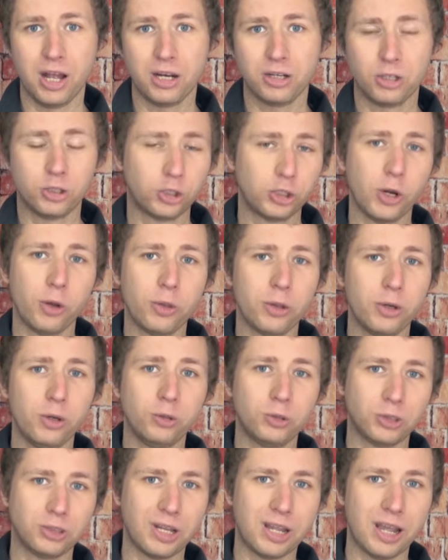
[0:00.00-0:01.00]
to show the
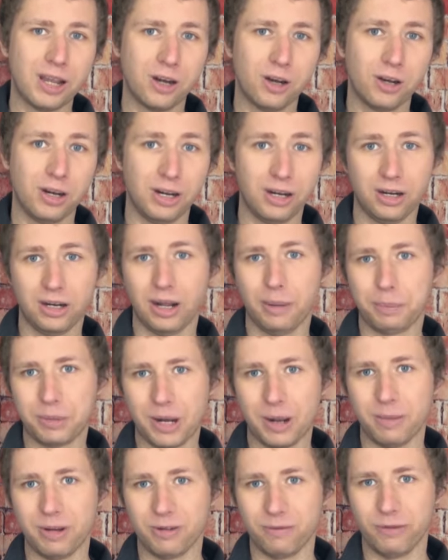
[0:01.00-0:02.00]
new standard in an
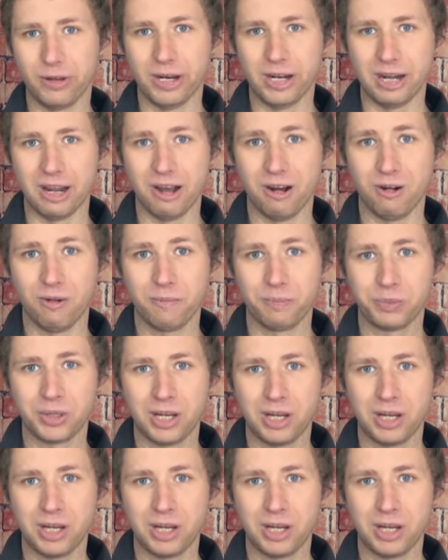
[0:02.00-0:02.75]
upcoming video.